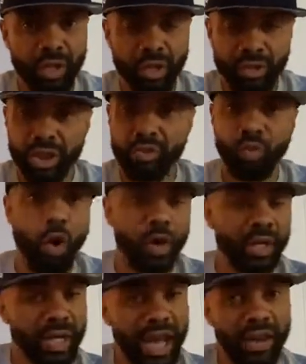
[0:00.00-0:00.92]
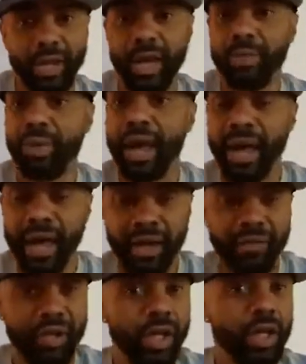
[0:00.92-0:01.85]
just walking down that
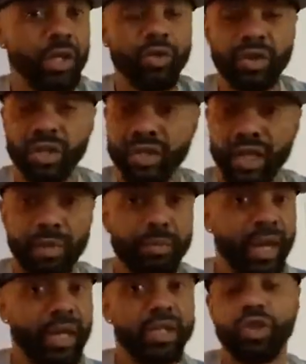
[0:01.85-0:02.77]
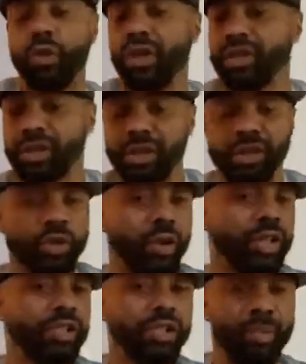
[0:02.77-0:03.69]
path, you just keep making choices and
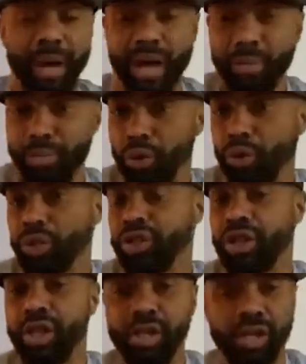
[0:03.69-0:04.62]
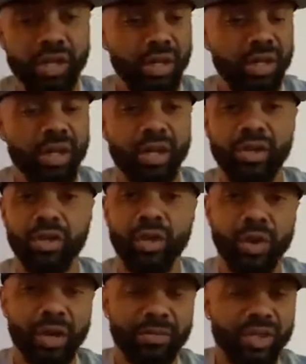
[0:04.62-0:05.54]
choices about bullshit. You know
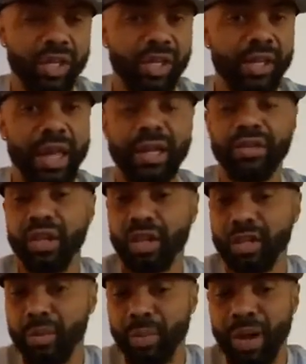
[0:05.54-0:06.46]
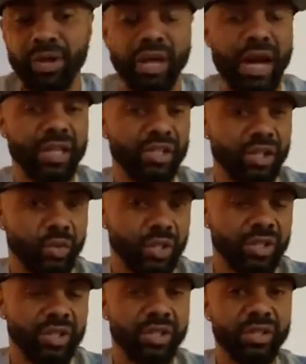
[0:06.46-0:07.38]
what I'm saying? Not thinking about
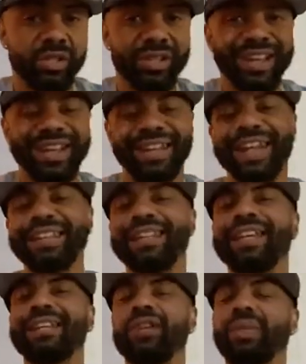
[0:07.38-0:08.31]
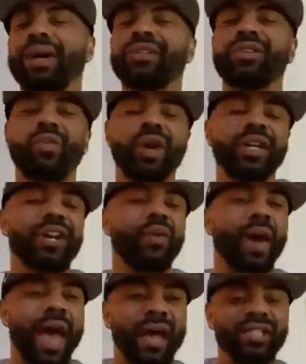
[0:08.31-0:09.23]
consequences, not thinking about the way your
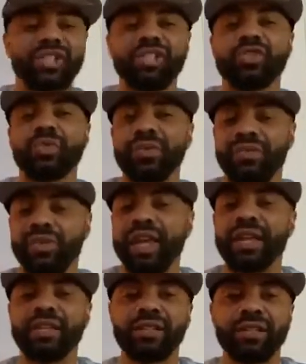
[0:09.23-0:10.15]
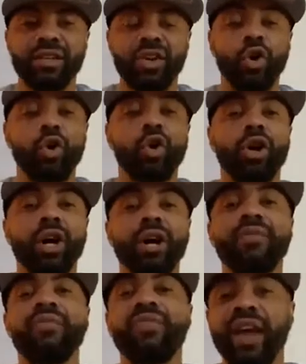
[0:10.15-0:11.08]
actions reflect or
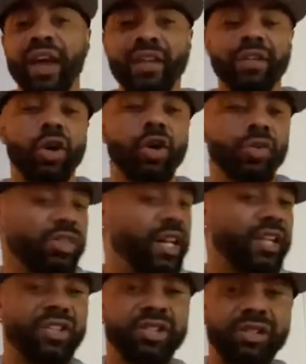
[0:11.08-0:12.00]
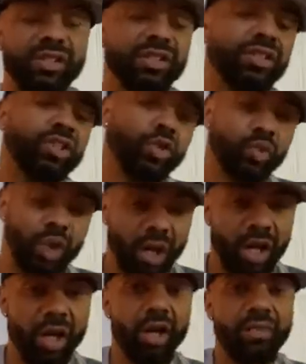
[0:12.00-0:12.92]
affect those that you
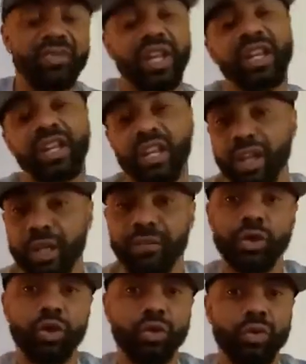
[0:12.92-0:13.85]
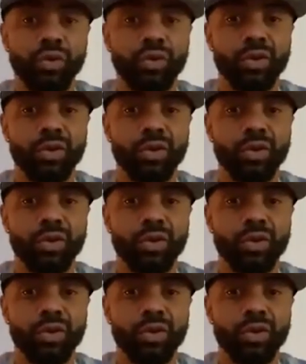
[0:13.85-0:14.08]
love, that love you.